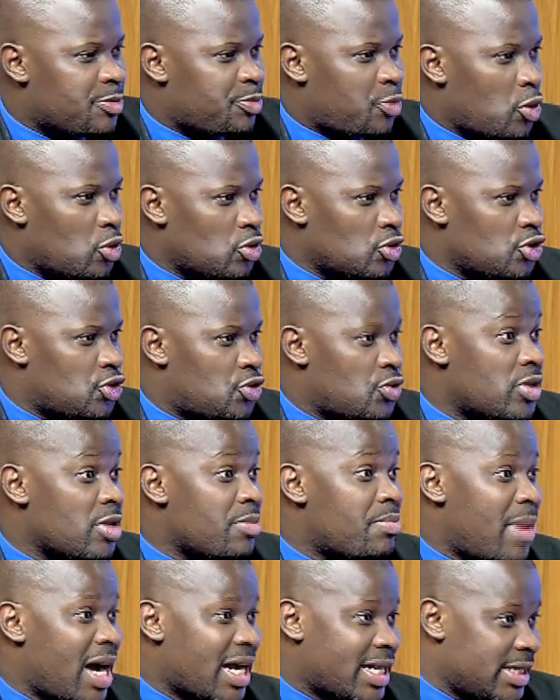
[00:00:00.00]

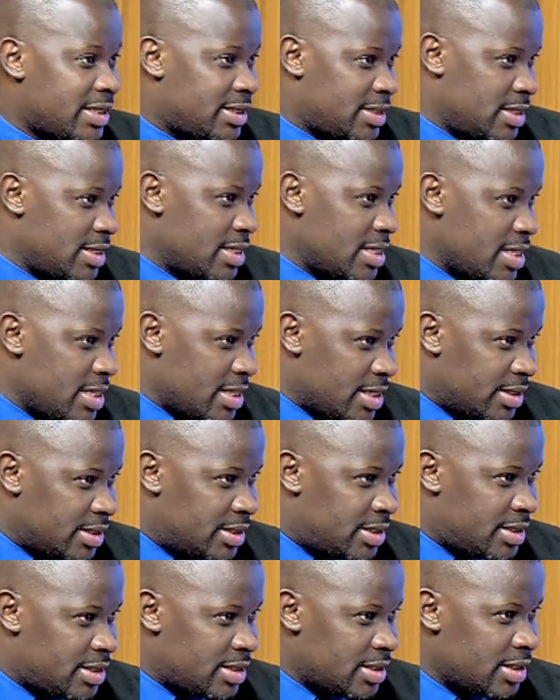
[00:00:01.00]
correspond to the market
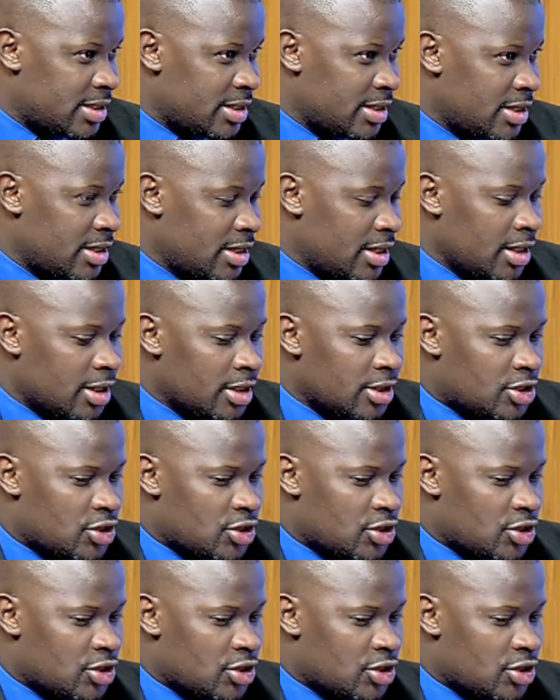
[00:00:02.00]
needs.